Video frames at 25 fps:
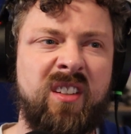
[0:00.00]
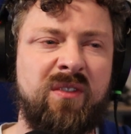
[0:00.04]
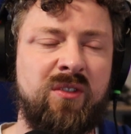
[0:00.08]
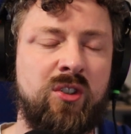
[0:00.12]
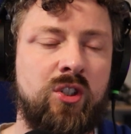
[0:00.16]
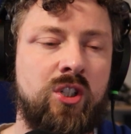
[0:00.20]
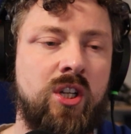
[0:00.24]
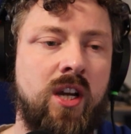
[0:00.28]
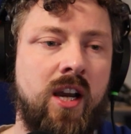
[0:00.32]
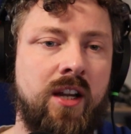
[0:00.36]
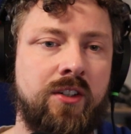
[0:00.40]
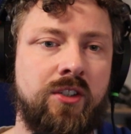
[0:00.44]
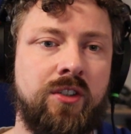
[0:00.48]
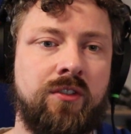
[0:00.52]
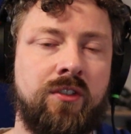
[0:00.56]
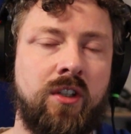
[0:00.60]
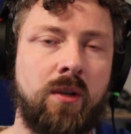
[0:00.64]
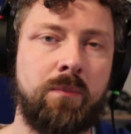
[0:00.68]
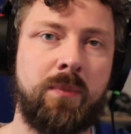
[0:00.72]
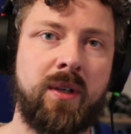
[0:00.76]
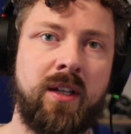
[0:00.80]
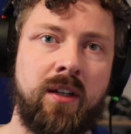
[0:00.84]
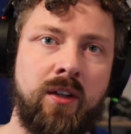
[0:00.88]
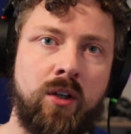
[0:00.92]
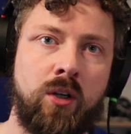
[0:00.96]
Even charges
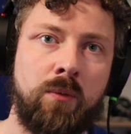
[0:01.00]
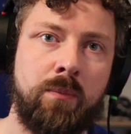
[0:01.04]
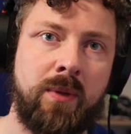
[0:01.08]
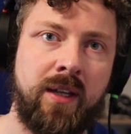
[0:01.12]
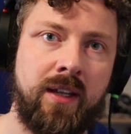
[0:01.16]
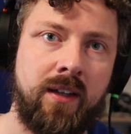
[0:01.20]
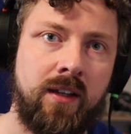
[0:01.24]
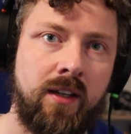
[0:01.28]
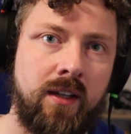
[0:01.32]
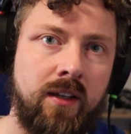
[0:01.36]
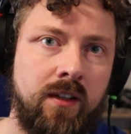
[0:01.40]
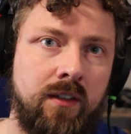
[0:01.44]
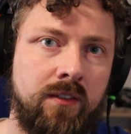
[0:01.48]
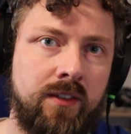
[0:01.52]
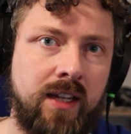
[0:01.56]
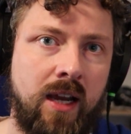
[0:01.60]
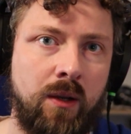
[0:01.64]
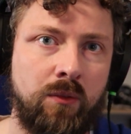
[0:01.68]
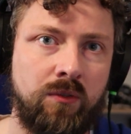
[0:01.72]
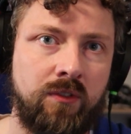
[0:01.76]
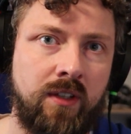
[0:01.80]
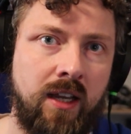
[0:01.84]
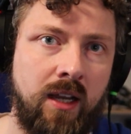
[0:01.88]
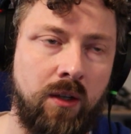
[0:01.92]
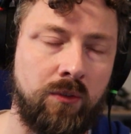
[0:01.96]
can be a little bit
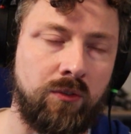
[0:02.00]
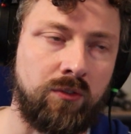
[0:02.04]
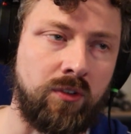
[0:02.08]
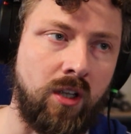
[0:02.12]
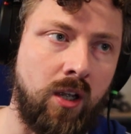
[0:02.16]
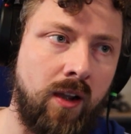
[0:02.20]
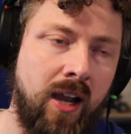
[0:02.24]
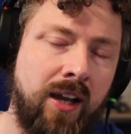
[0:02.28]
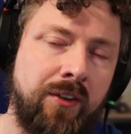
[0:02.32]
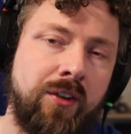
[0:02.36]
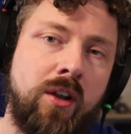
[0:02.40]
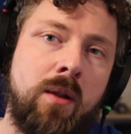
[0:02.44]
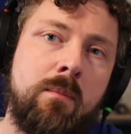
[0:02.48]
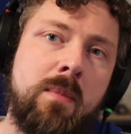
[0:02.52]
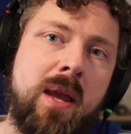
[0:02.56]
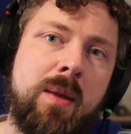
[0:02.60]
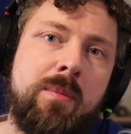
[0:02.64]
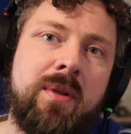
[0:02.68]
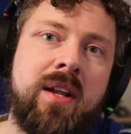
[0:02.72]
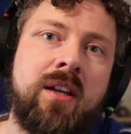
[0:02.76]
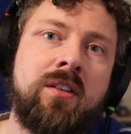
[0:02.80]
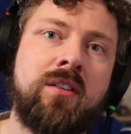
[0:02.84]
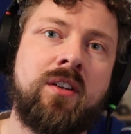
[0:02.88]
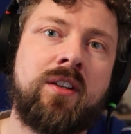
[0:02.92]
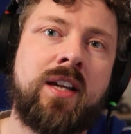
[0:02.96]
downtown. So I don't know,
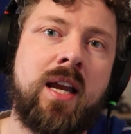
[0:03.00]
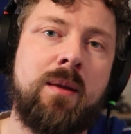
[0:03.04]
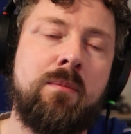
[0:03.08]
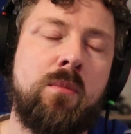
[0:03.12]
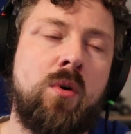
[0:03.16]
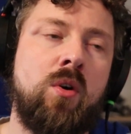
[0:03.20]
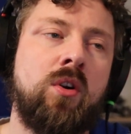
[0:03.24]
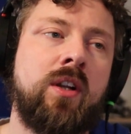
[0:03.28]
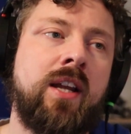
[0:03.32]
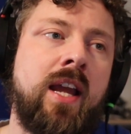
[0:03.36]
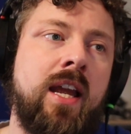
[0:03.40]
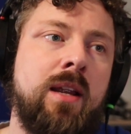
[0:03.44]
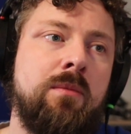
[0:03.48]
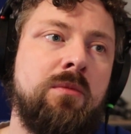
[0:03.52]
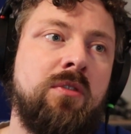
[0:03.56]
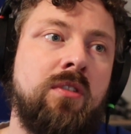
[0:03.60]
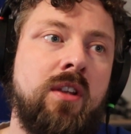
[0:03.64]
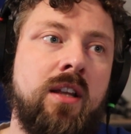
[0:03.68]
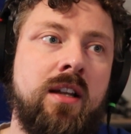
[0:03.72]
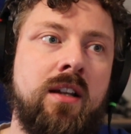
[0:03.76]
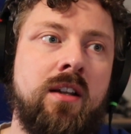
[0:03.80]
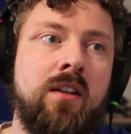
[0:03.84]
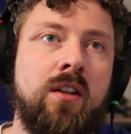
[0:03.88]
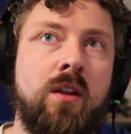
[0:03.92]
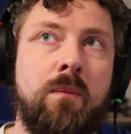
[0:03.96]
maybe as I get more games
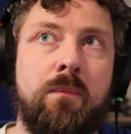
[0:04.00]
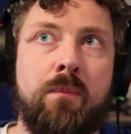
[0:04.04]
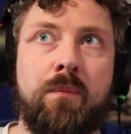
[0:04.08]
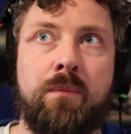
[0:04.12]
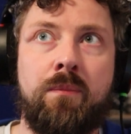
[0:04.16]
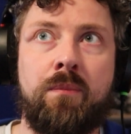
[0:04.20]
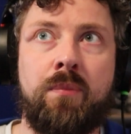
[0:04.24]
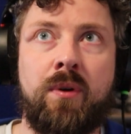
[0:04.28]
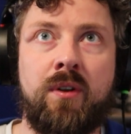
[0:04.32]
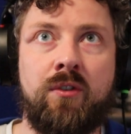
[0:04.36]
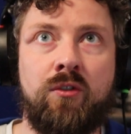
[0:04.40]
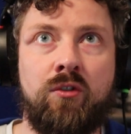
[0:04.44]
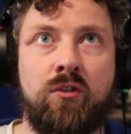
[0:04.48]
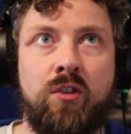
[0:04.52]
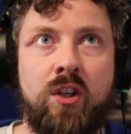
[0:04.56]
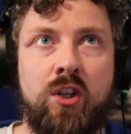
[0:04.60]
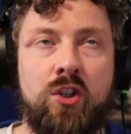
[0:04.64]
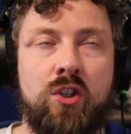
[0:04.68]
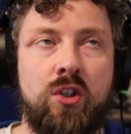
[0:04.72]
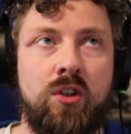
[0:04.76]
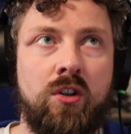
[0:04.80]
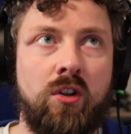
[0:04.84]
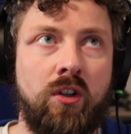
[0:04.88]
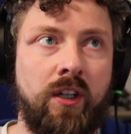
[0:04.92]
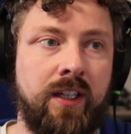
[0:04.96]
in, the
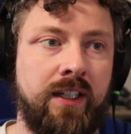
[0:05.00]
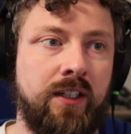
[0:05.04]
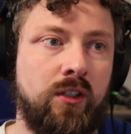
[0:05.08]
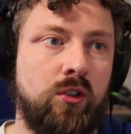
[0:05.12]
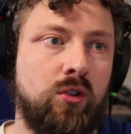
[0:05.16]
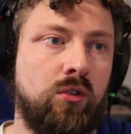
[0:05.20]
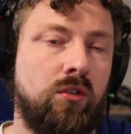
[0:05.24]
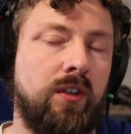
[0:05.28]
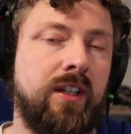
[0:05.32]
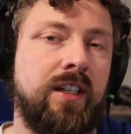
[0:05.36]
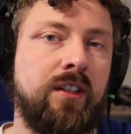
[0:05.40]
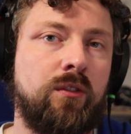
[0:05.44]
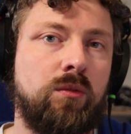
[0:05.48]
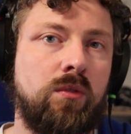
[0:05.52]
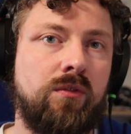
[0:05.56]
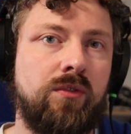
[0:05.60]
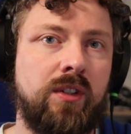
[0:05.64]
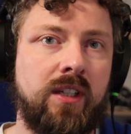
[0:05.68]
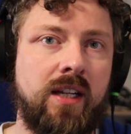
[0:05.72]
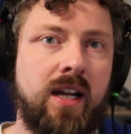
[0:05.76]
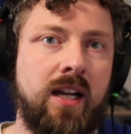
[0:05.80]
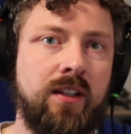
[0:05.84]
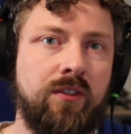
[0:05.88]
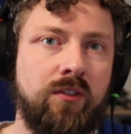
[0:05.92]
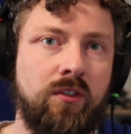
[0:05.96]
precision will increase with
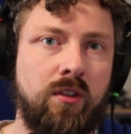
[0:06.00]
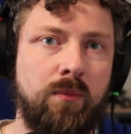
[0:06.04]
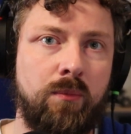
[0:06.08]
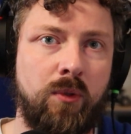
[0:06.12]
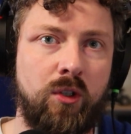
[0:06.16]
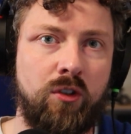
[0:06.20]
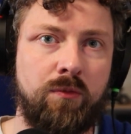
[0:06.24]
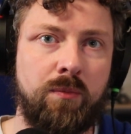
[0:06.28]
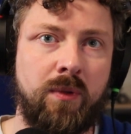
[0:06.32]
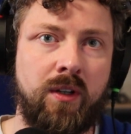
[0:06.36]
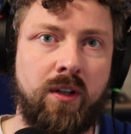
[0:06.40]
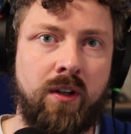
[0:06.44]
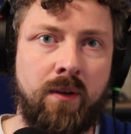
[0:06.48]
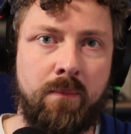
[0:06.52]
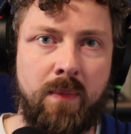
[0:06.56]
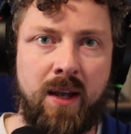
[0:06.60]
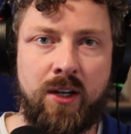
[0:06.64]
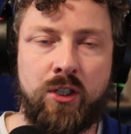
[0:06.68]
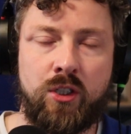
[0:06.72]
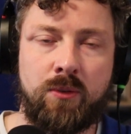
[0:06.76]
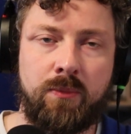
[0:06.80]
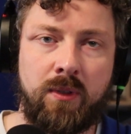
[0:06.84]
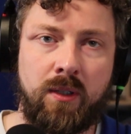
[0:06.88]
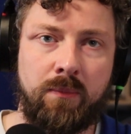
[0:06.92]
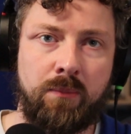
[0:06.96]
regards to movement and
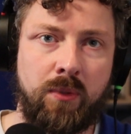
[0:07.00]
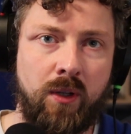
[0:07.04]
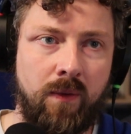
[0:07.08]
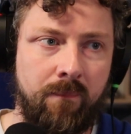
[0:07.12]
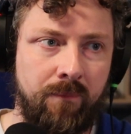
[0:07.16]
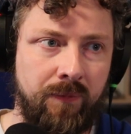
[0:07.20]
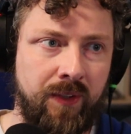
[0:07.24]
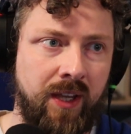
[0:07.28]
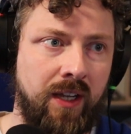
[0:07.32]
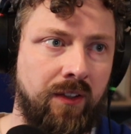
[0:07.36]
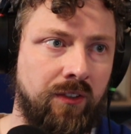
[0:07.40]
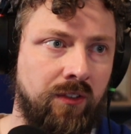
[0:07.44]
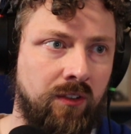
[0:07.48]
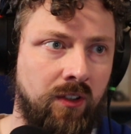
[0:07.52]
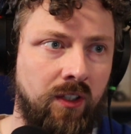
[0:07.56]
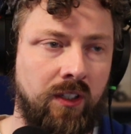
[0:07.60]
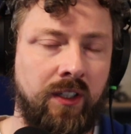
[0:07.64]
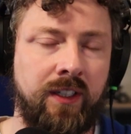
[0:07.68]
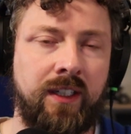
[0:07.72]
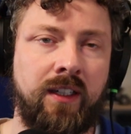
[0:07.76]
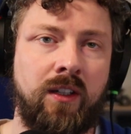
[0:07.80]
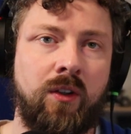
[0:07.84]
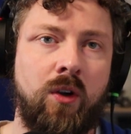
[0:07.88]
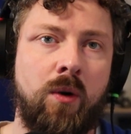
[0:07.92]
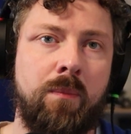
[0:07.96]
measurement, but that's
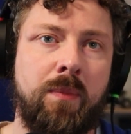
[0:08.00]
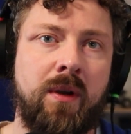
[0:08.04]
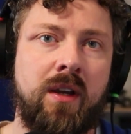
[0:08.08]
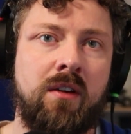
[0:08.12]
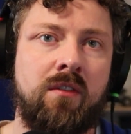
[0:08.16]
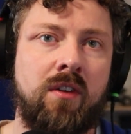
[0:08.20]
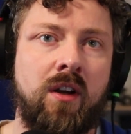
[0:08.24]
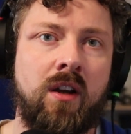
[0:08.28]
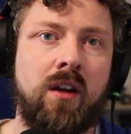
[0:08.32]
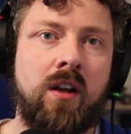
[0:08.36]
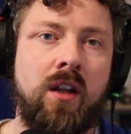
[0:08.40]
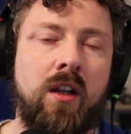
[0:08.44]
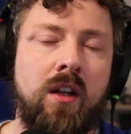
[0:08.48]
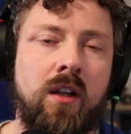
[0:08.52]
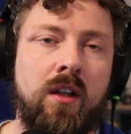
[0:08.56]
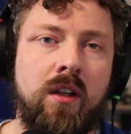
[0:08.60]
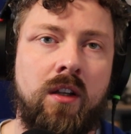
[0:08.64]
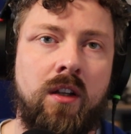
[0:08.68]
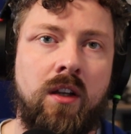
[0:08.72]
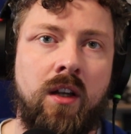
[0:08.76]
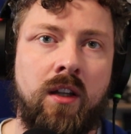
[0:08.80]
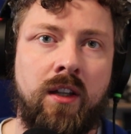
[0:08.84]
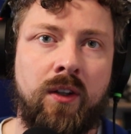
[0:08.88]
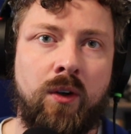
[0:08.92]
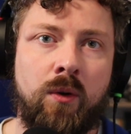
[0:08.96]
certainly a little bit of a
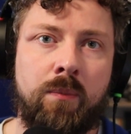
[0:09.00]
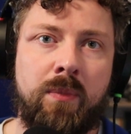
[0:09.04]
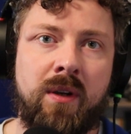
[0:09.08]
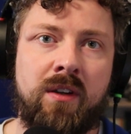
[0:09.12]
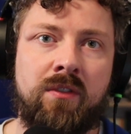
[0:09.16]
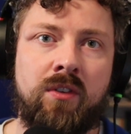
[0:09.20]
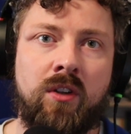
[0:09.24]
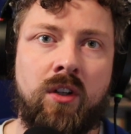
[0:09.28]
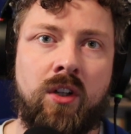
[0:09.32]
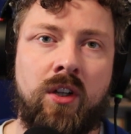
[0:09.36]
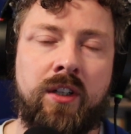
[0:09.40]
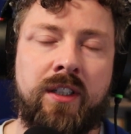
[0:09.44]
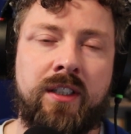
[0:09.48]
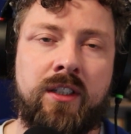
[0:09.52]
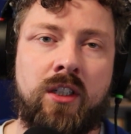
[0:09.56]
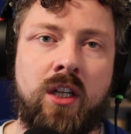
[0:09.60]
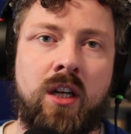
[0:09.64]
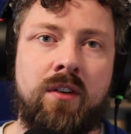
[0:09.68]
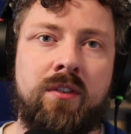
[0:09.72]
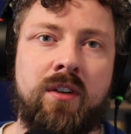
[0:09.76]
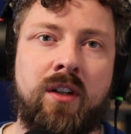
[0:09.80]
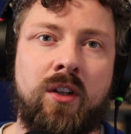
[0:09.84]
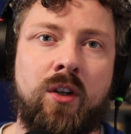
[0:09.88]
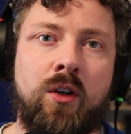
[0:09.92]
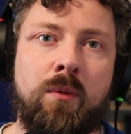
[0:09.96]
learning
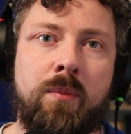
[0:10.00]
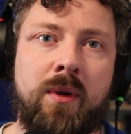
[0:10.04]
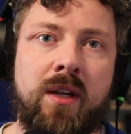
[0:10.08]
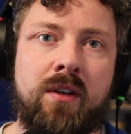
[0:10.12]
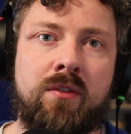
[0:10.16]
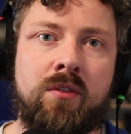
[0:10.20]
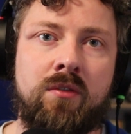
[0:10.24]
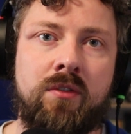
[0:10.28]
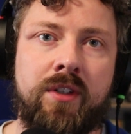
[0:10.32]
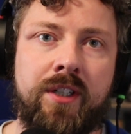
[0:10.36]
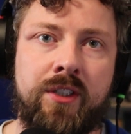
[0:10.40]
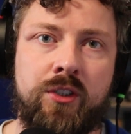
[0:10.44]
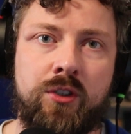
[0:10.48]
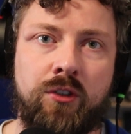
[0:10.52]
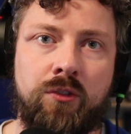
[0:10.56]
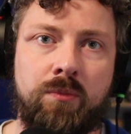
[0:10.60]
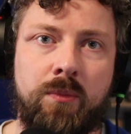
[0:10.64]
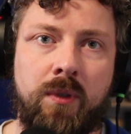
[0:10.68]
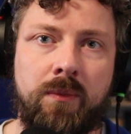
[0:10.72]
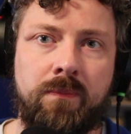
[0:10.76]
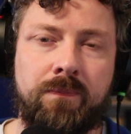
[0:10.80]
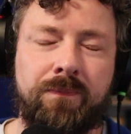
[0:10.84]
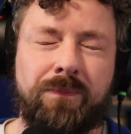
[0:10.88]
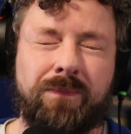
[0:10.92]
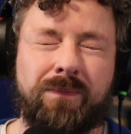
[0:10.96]
curve and a little bit of a
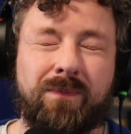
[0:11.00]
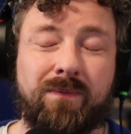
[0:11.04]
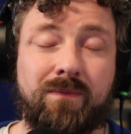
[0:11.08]
readjustment.